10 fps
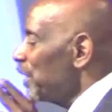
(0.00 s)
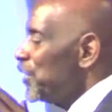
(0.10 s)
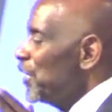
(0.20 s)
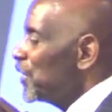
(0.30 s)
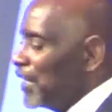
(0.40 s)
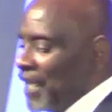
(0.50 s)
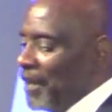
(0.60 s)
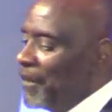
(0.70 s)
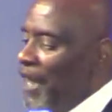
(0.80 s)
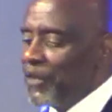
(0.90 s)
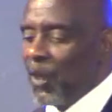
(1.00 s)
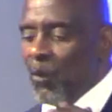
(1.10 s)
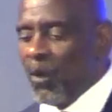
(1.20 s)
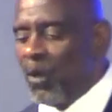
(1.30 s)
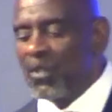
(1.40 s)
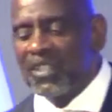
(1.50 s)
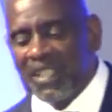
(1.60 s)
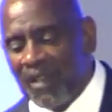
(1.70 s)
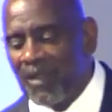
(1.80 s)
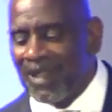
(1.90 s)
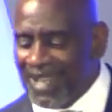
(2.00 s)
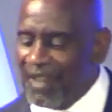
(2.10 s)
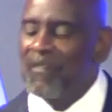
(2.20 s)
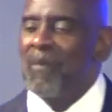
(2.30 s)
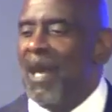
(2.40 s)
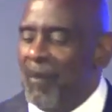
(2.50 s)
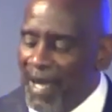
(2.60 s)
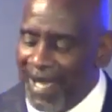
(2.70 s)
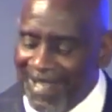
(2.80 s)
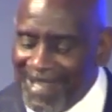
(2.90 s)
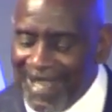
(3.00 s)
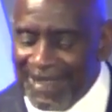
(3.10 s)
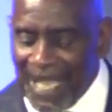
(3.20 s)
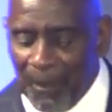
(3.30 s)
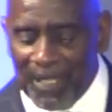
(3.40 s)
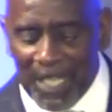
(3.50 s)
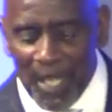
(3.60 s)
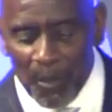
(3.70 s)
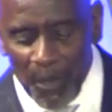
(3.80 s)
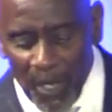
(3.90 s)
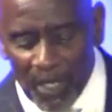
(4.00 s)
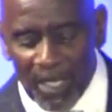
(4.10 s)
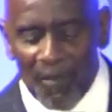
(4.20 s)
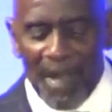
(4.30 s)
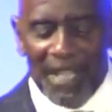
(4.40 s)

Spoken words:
after she said them, the words never left my mind. That became part